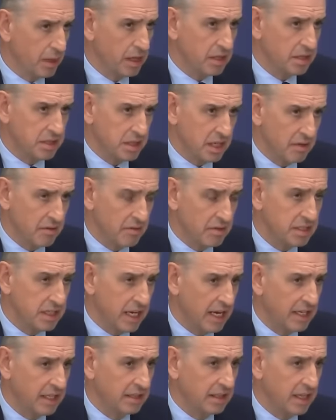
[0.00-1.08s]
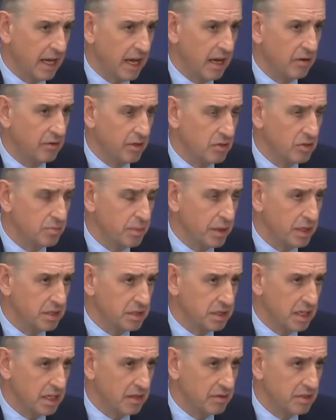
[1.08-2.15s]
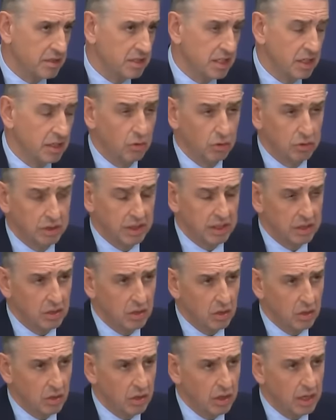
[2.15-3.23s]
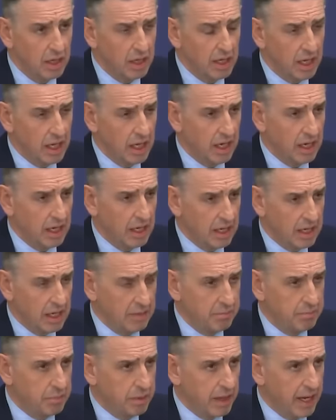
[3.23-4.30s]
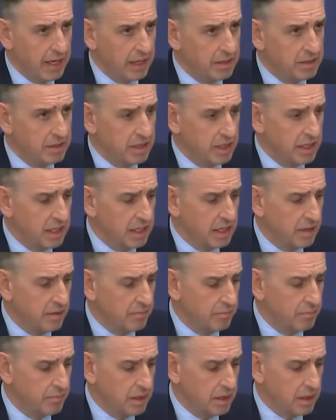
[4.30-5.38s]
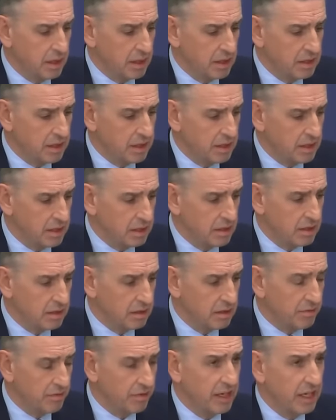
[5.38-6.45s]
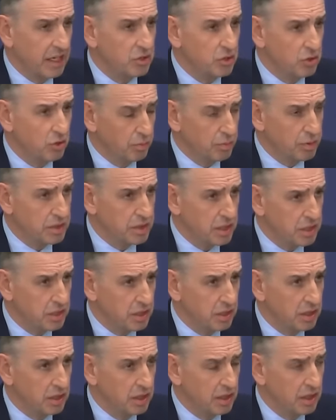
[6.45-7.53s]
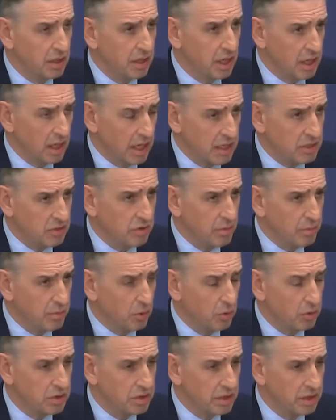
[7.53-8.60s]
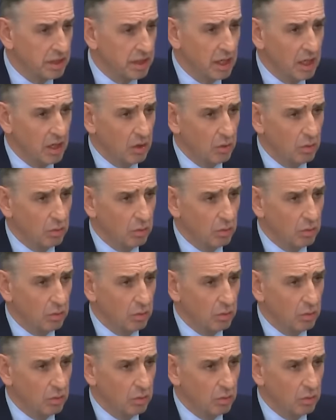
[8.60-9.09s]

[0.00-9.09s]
bugs and errors, and how those bugs and errors did or did not impact the financial position as reported.